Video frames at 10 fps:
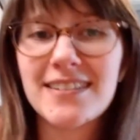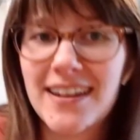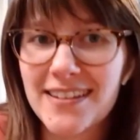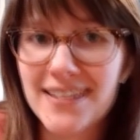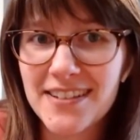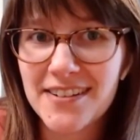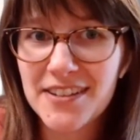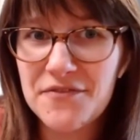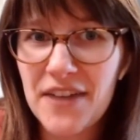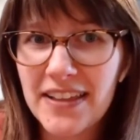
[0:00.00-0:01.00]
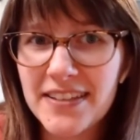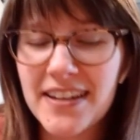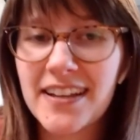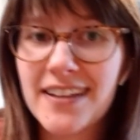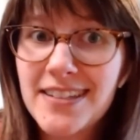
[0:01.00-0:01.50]
not necessarily
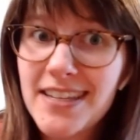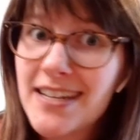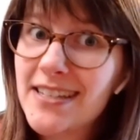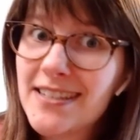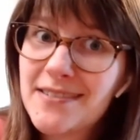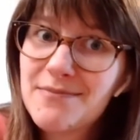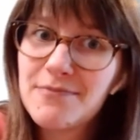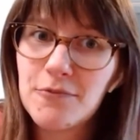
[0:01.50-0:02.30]
validating ideas,